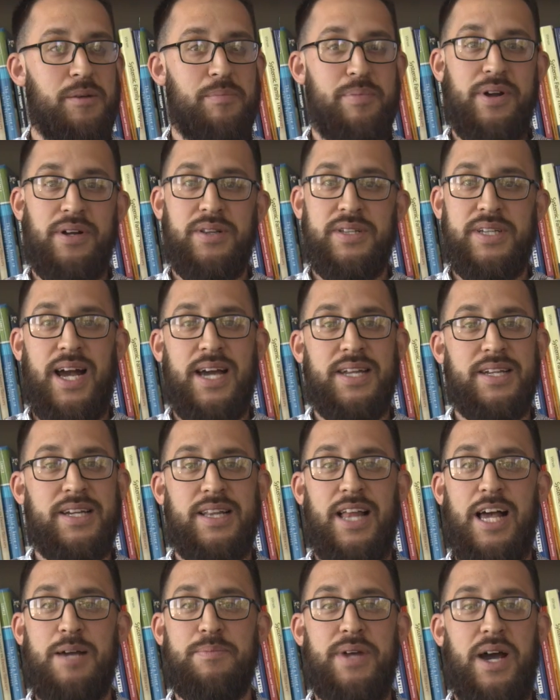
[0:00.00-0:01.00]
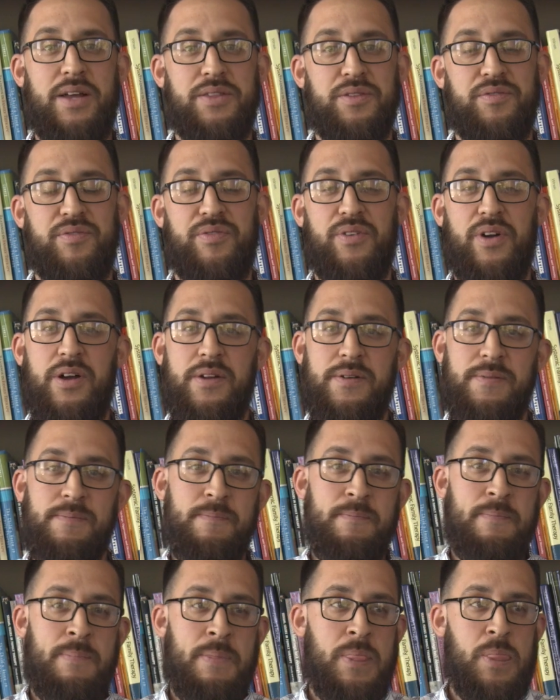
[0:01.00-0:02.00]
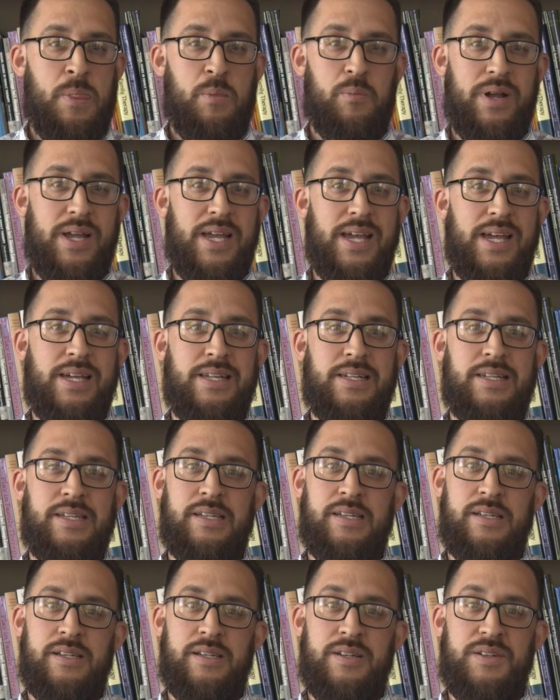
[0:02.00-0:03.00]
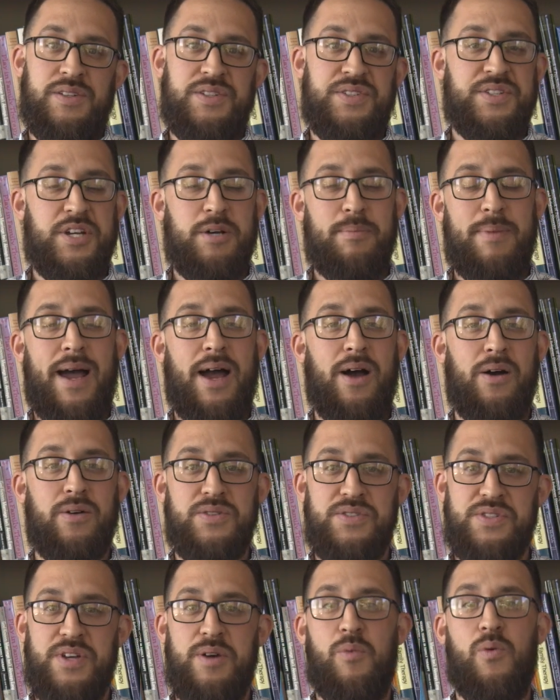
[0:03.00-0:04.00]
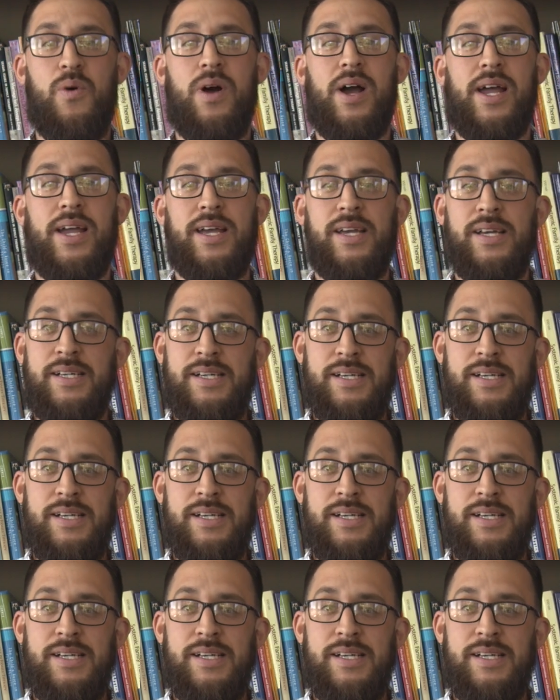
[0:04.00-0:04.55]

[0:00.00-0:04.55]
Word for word: apparently I had climbed out the front, and somehow, some way,